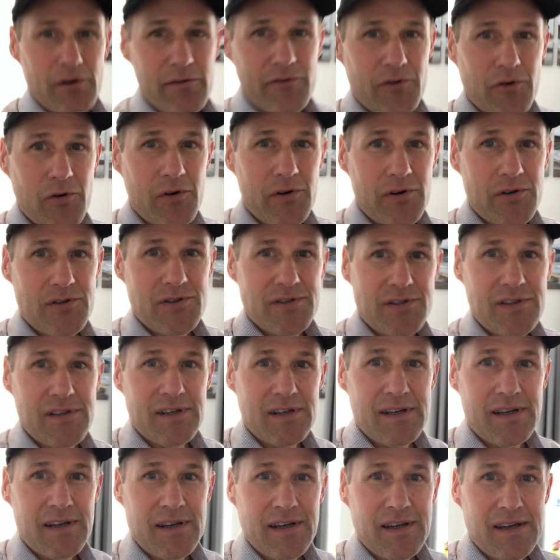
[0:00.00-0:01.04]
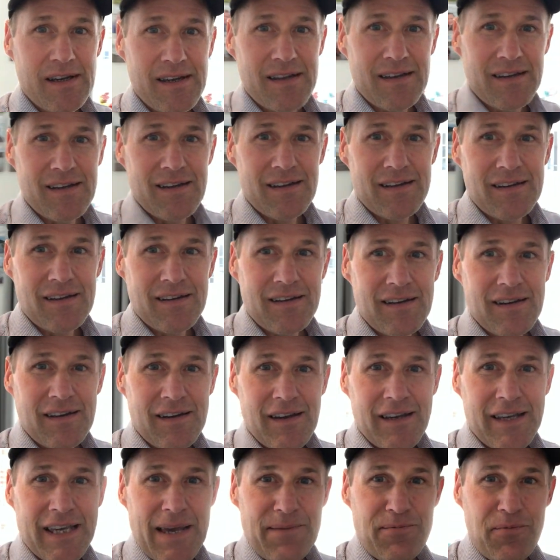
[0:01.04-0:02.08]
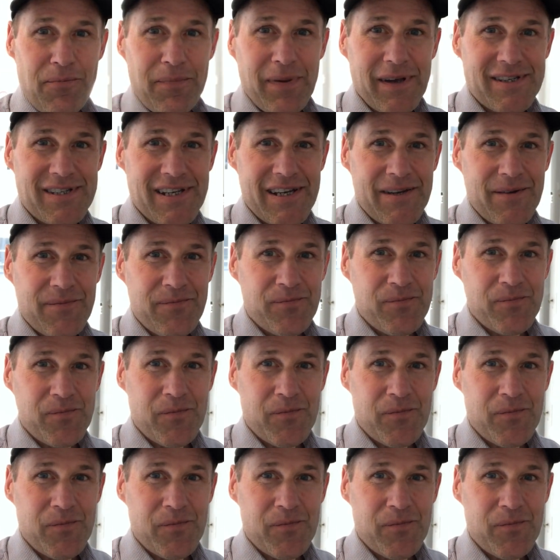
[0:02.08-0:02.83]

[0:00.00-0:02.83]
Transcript: of course. Keeping busy.